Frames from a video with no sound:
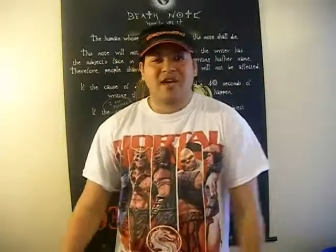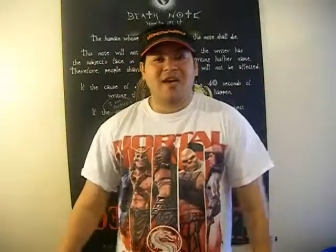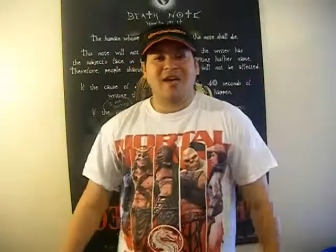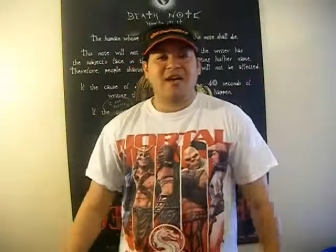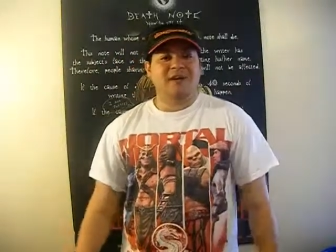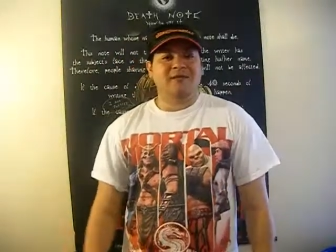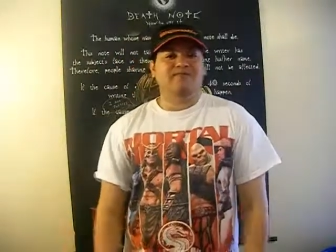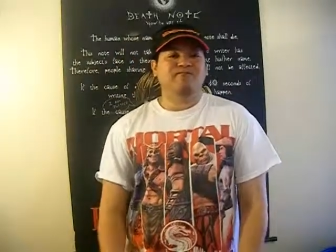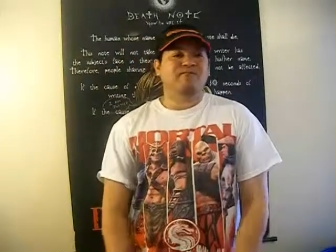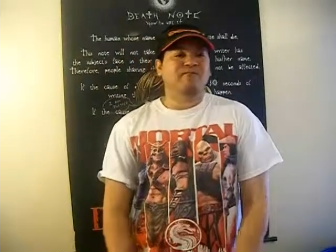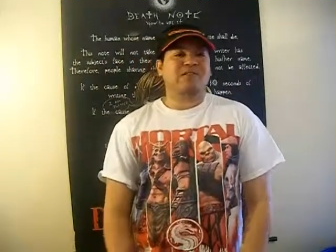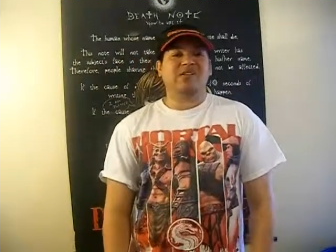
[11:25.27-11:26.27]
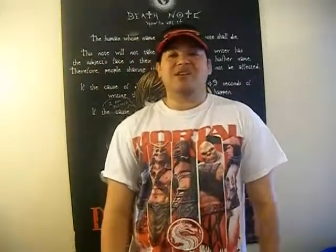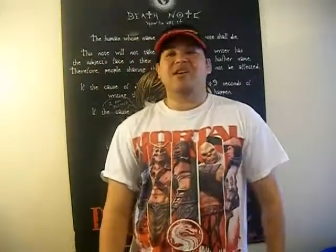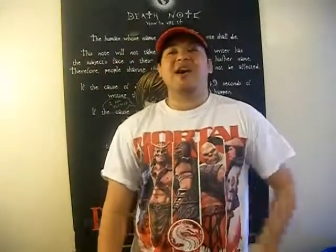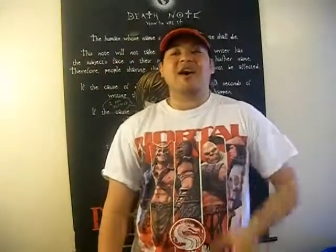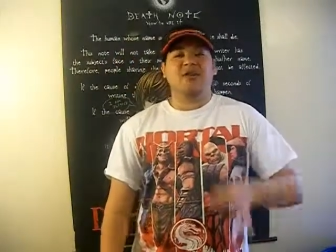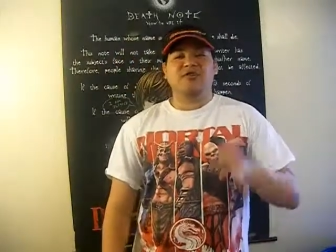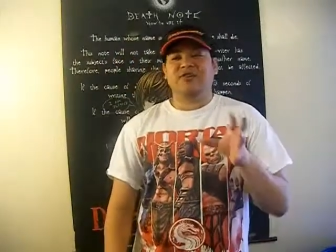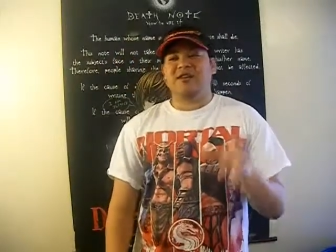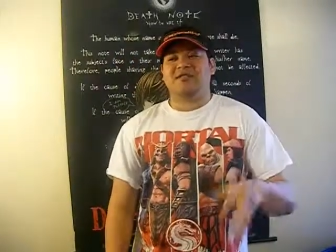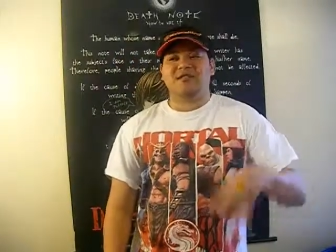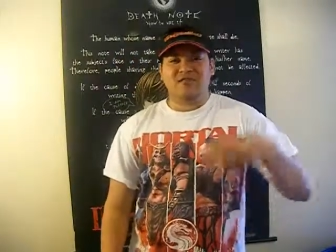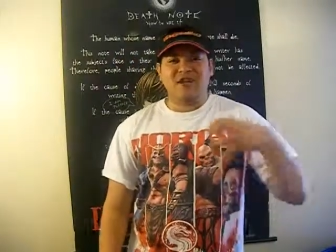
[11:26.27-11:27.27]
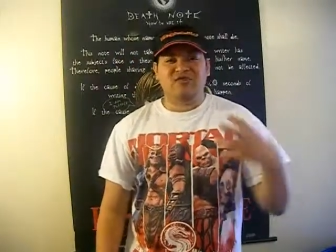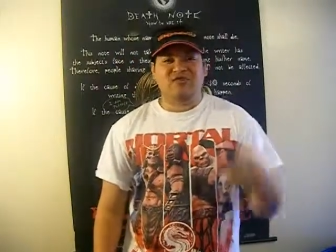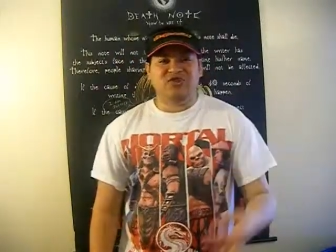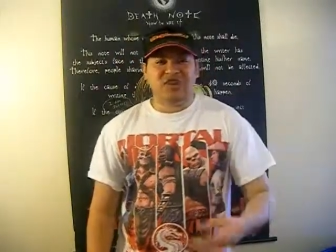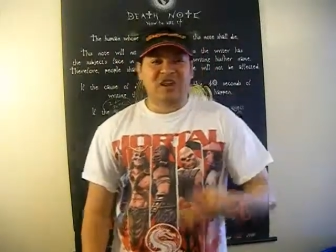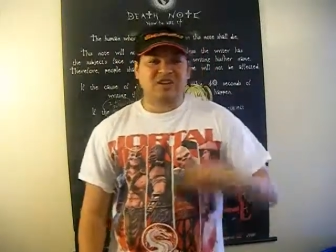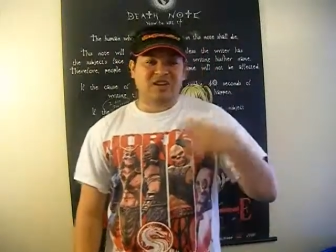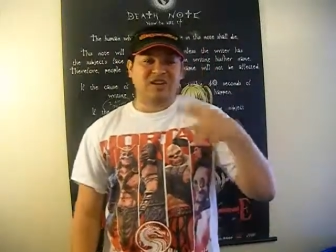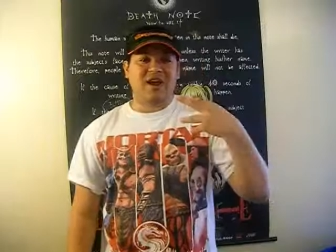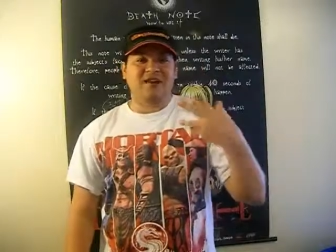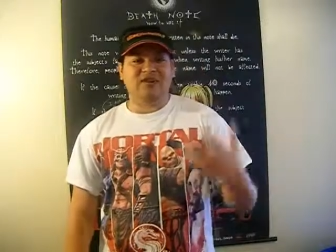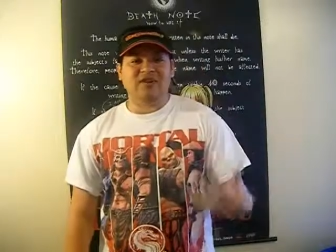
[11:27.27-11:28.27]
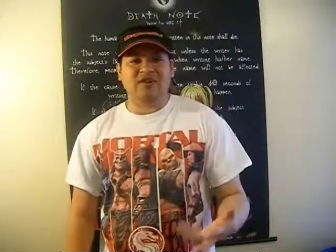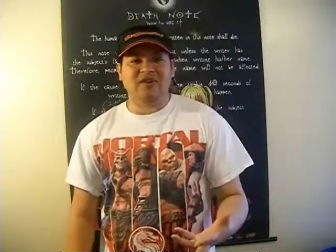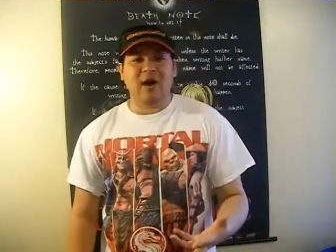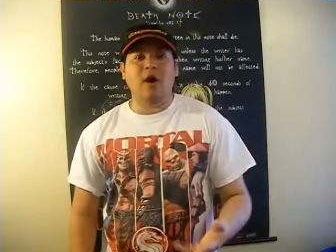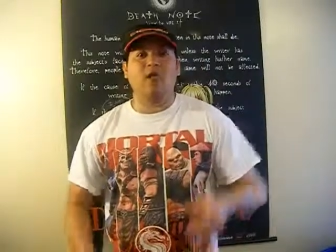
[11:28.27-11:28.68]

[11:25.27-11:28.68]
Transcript: And yeah, those are like the major changes that kind of stood out.